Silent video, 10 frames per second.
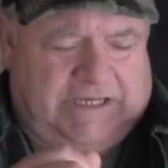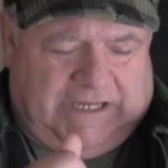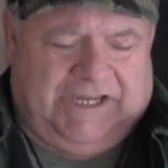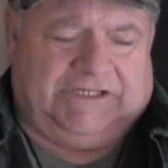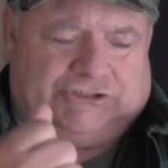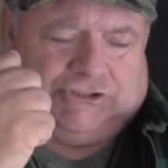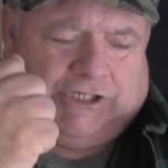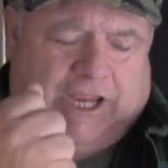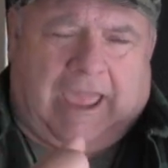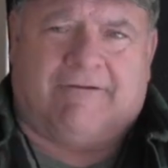Each
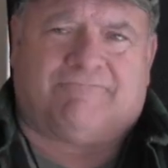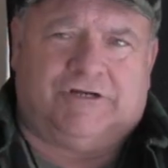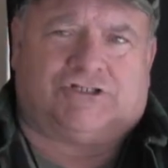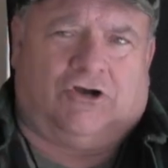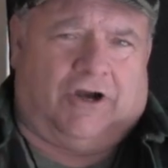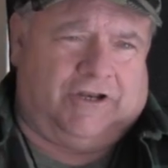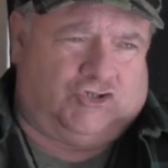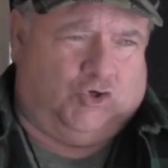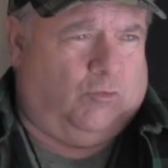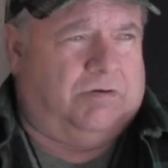and every
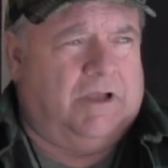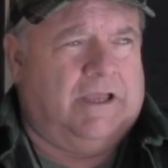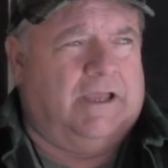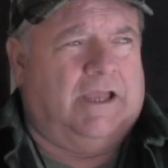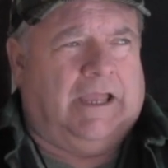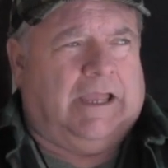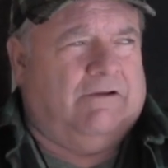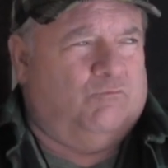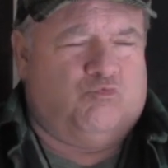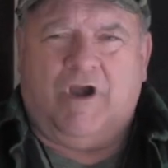sonotube,
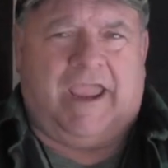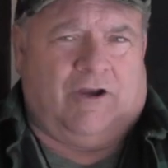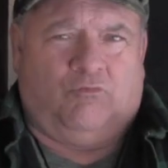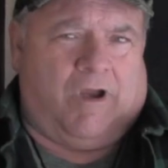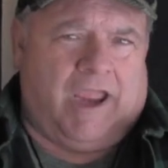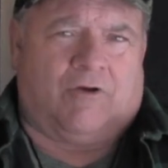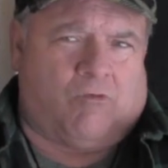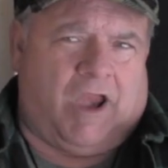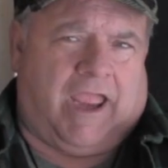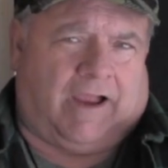
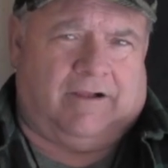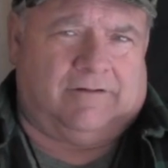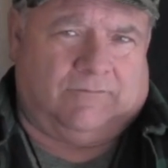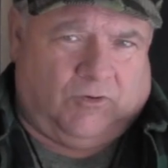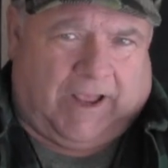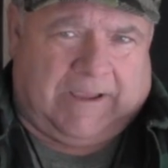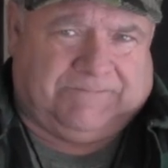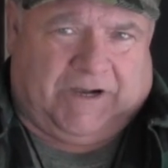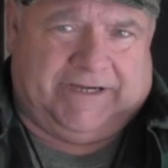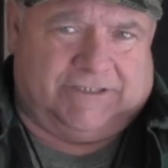rare would I
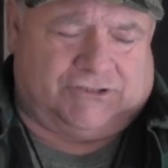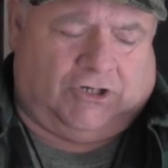find a